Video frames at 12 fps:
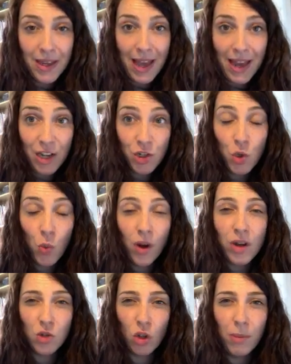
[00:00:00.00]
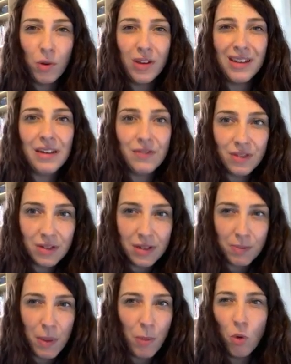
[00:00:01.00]
And issue 1 is all about grievances,
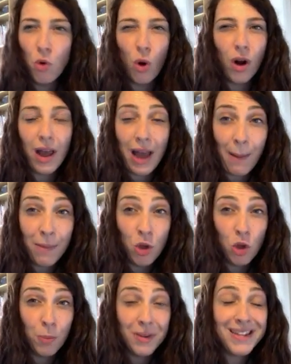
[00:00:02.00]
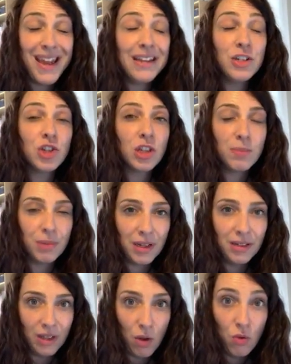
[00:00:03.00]
people who aren't happy, who could potentially bring
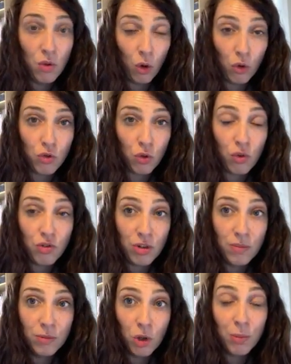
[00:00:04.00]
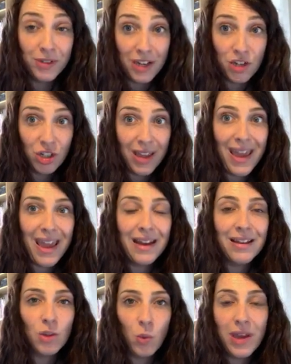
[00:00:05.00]
down the onslaught regime, could potentially
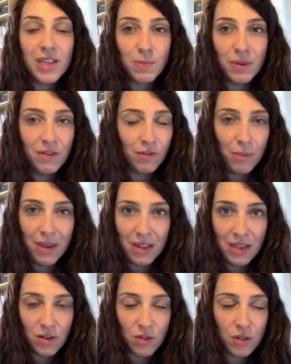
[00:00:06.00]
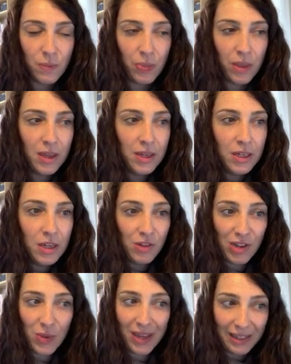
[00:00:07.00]
end the way it's been for many years.
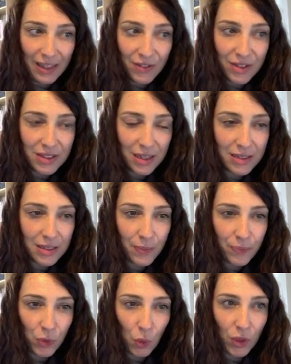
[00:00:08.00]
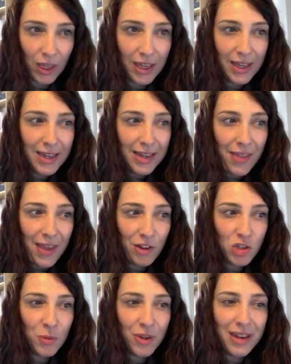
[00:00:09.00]
That's what a grievance is, okay? It
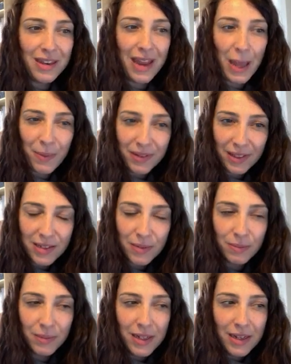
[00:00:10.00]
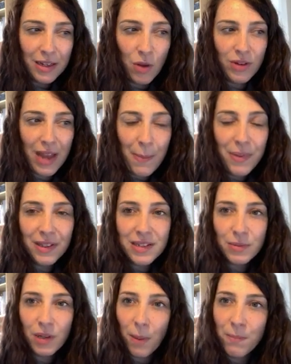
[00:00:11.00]
talks about nepotism. Now,
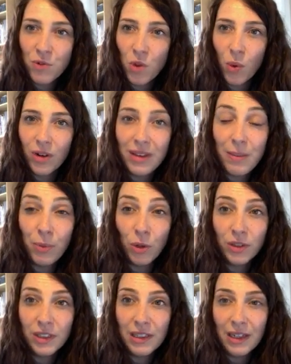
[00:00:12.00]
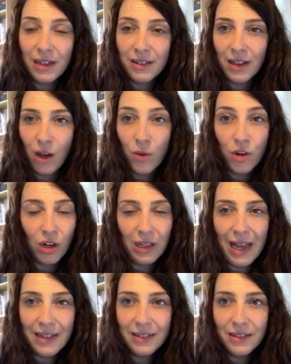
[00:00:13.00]
nepotism comes from the word nipote in Italian or
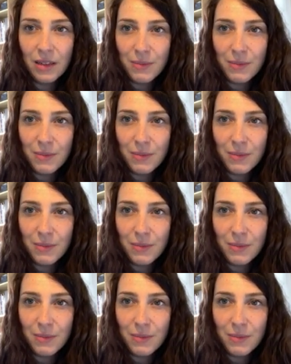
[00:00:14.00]
Latin.